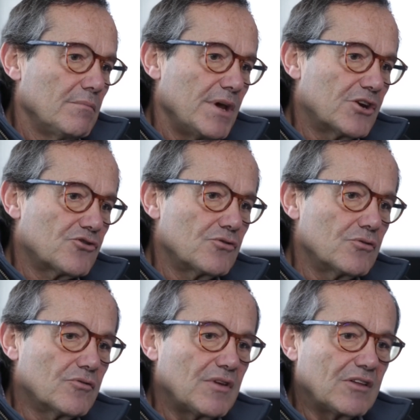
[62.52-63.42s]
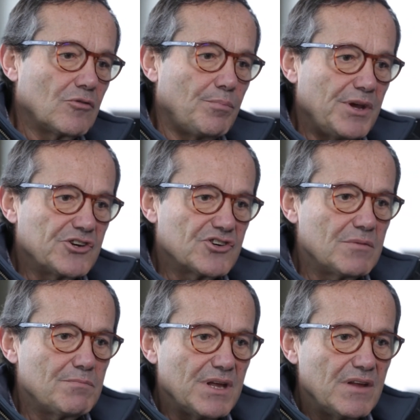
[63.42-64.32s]
make sure that the
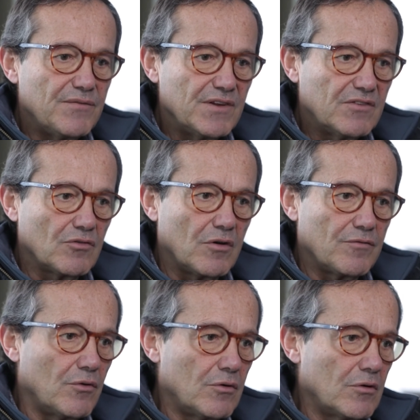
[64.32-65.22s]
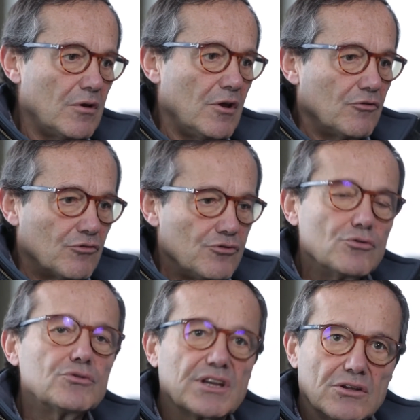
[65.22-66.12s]
patient benefits of all the new
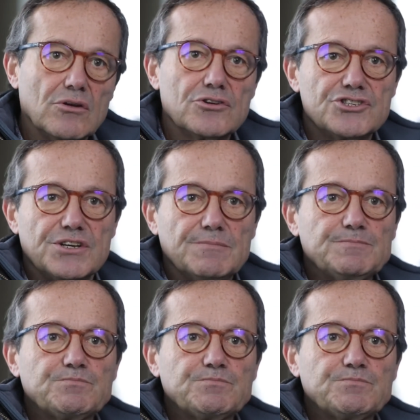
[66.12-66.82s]
technology.